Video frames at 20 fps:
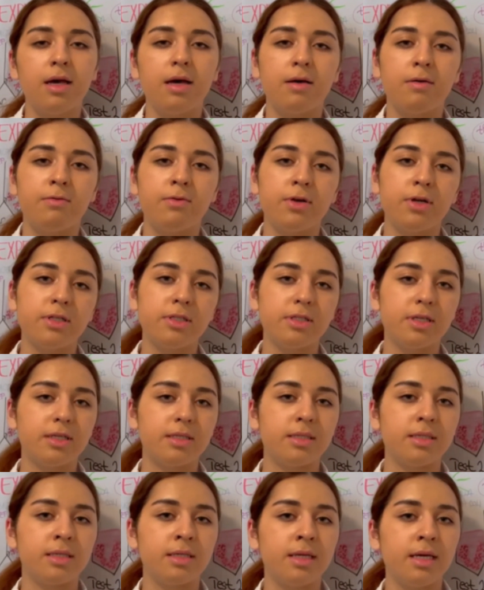
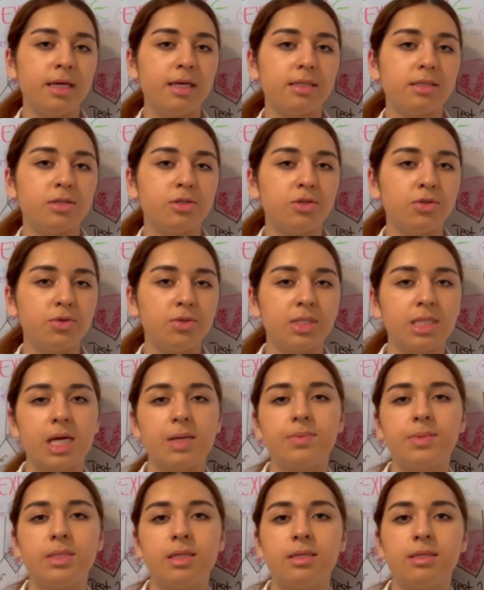versus these two
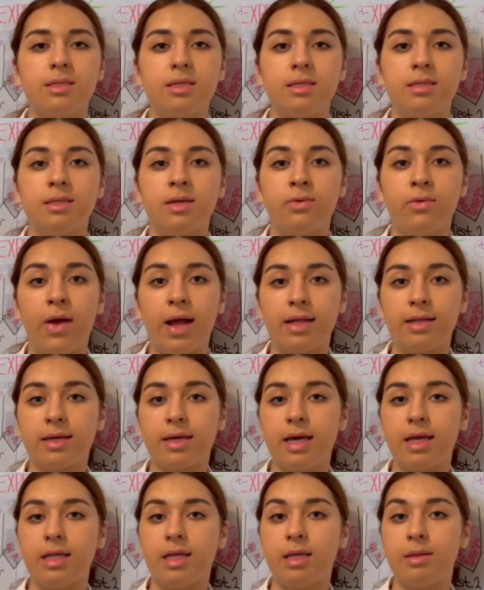substances
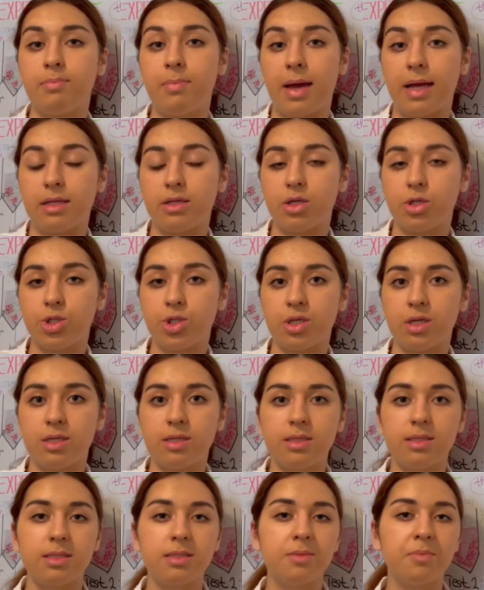eradicating
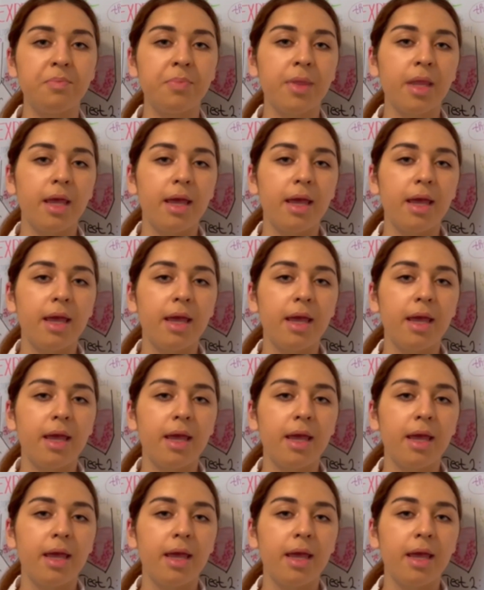pathogens.